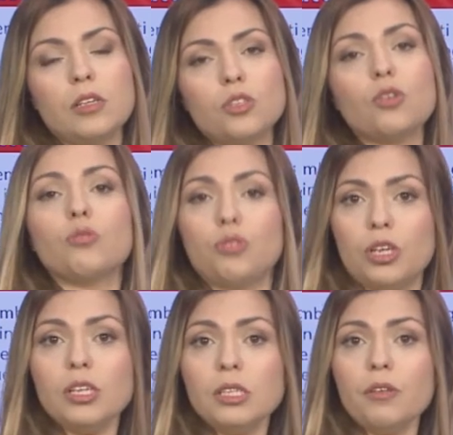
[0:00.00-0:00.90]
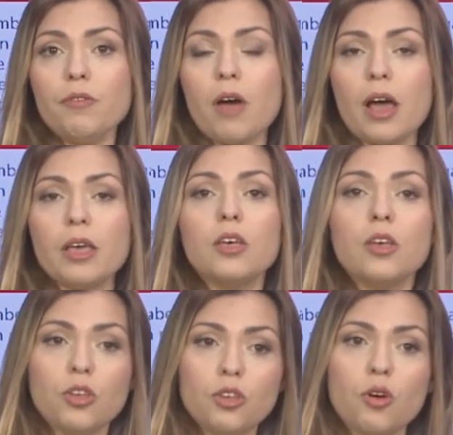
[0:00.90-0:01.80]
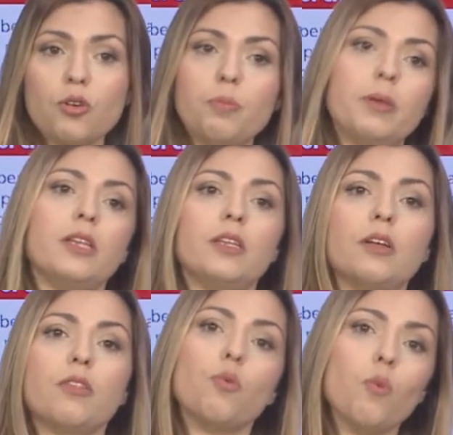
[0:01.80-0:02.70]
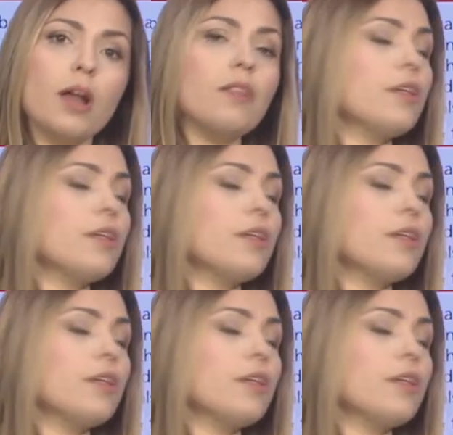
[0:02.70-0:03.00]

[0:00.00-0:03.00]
so you justify your opinion, the one